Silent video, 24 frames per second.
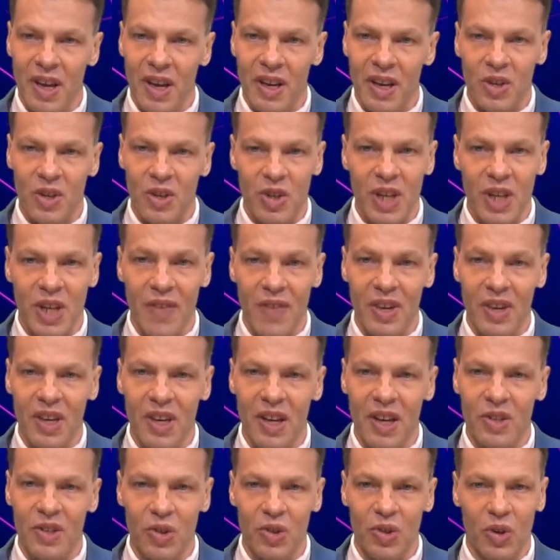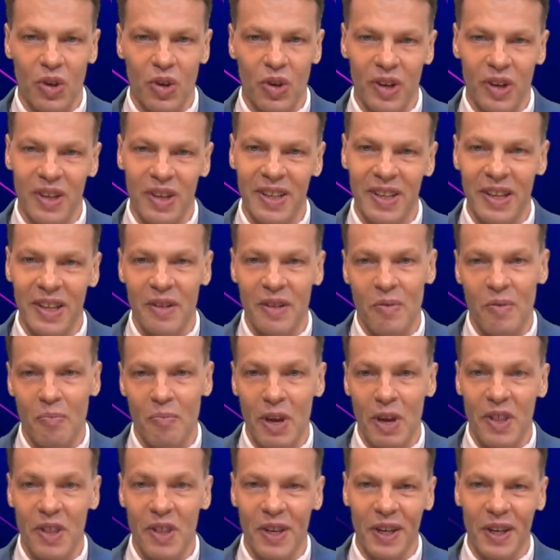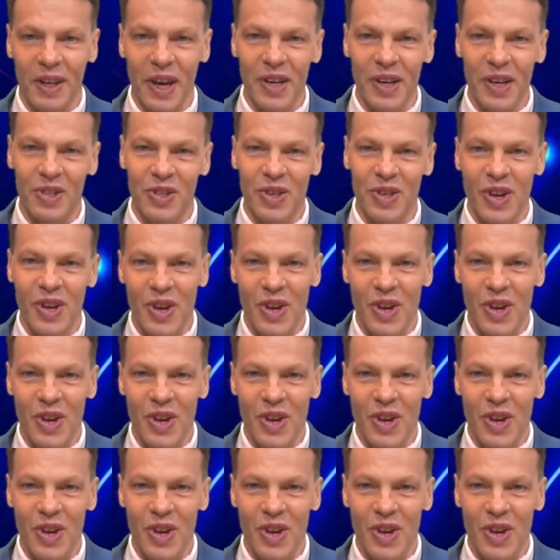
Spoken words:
Just have a guess, or better than a guess,